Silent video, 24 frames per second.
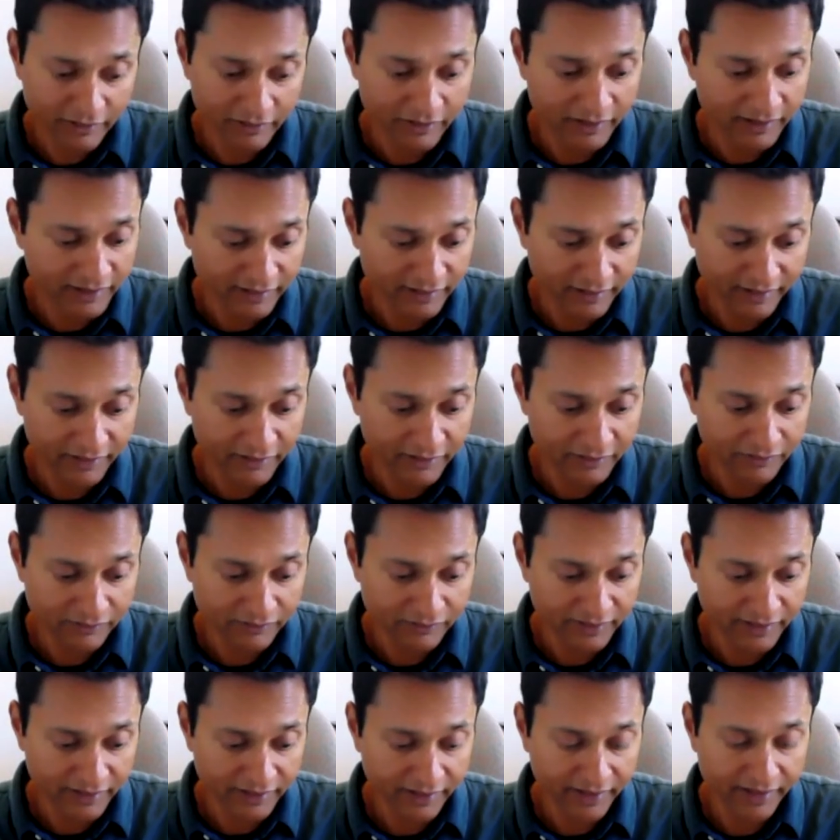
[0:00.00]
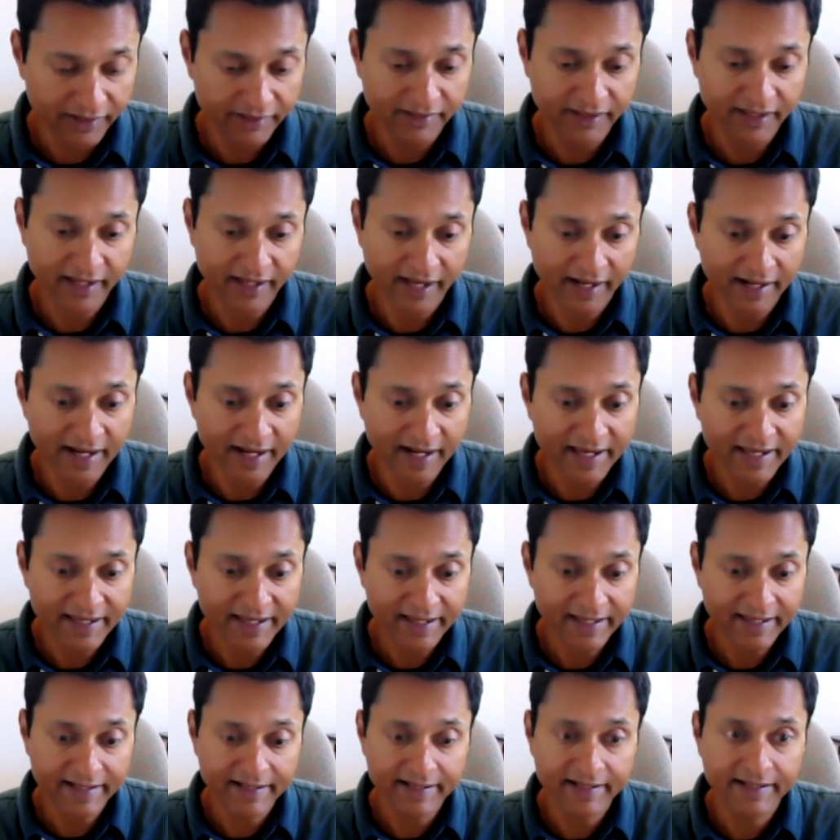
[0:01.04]
Uh, you know, it, it, unlike
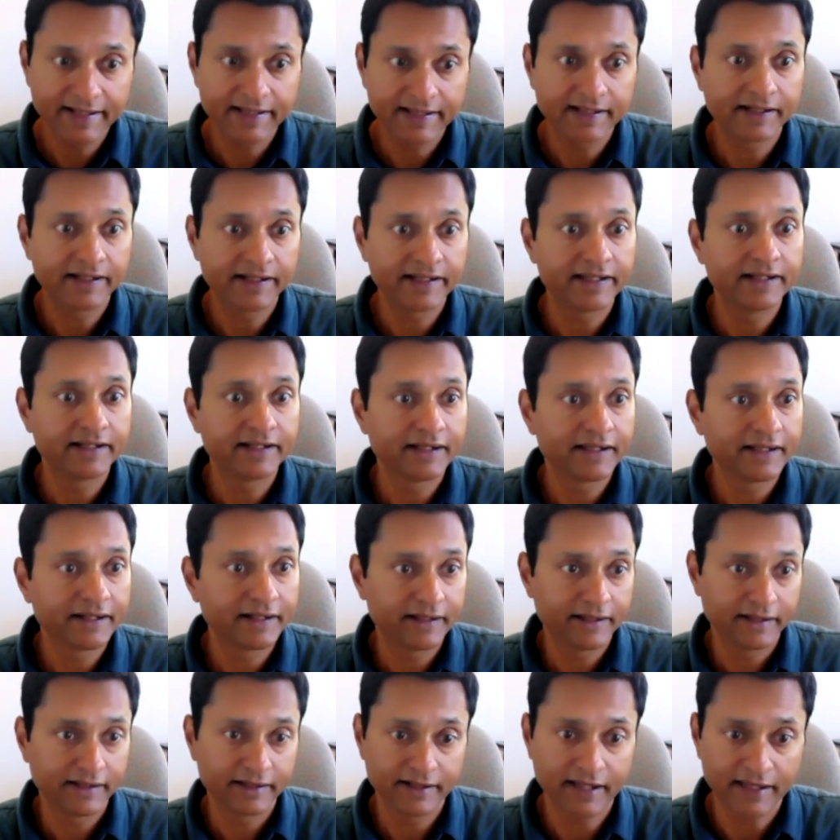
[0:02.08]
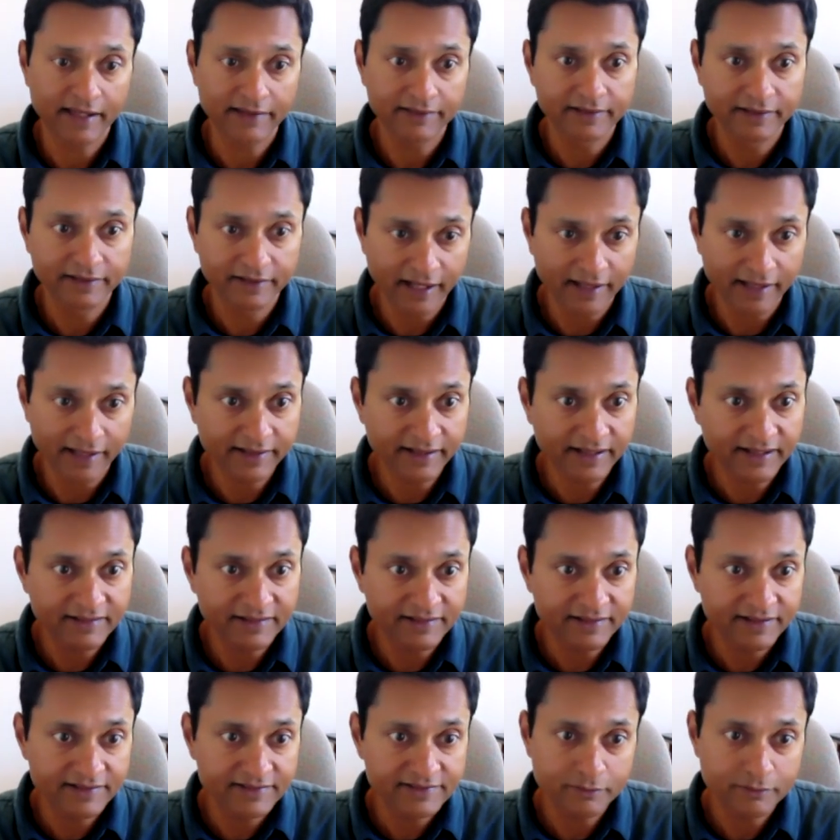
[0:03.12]
in, uh, in in in other other
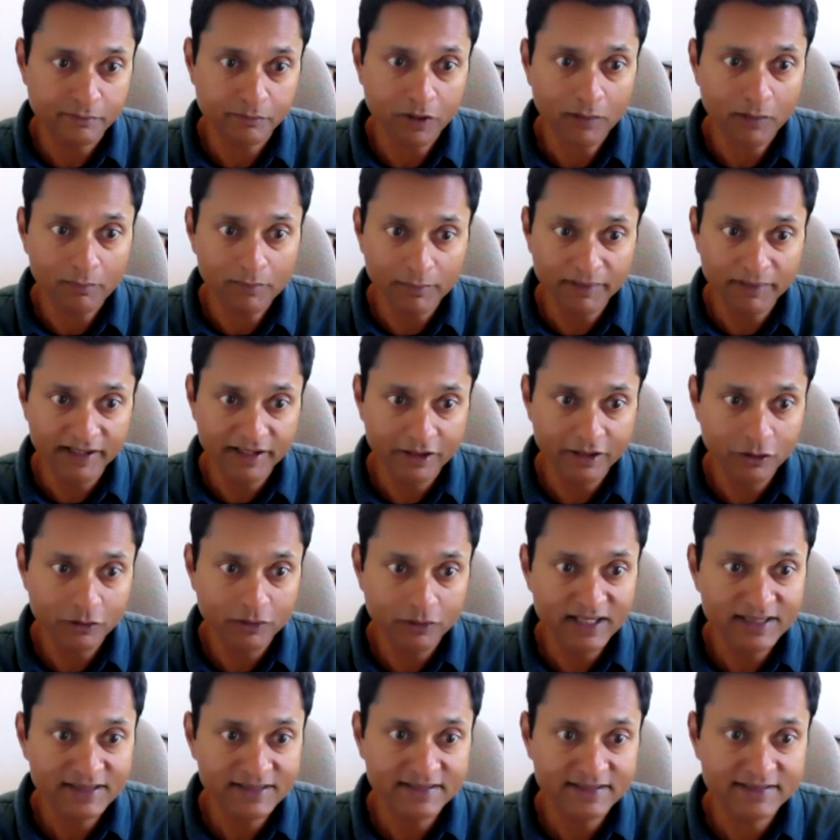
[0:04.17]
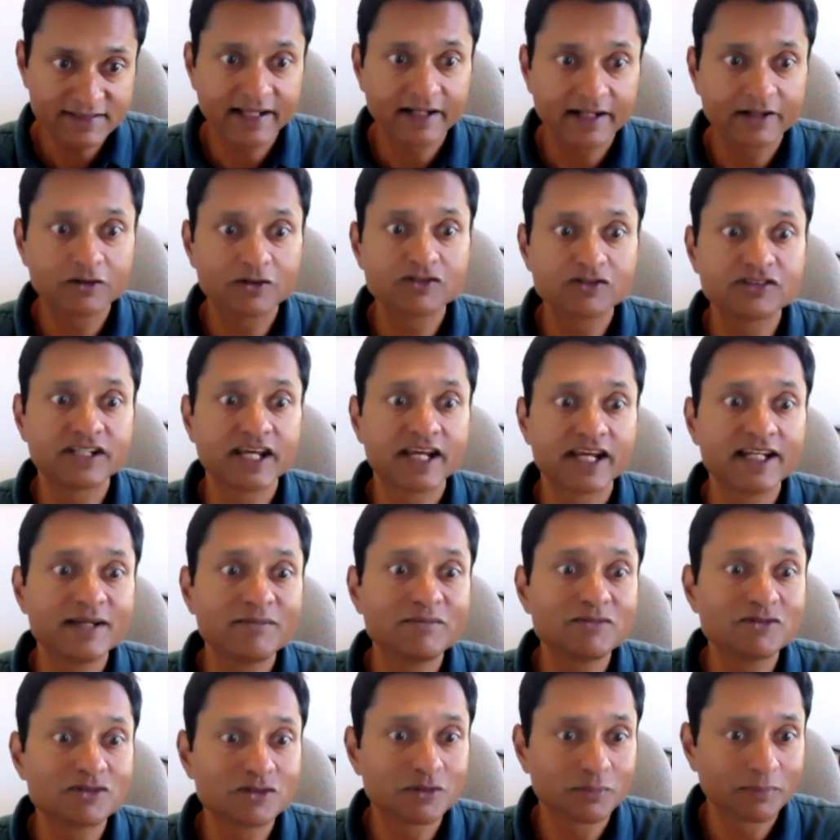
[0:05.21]
countries, the problem in the US is there are no
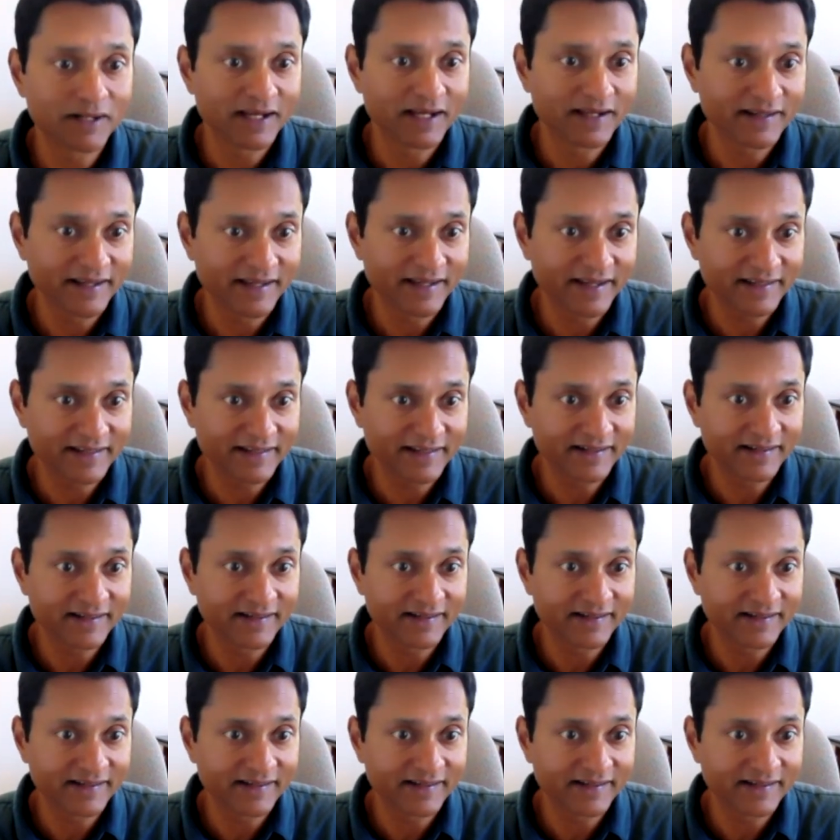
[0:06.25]
stadiums to play cricket in.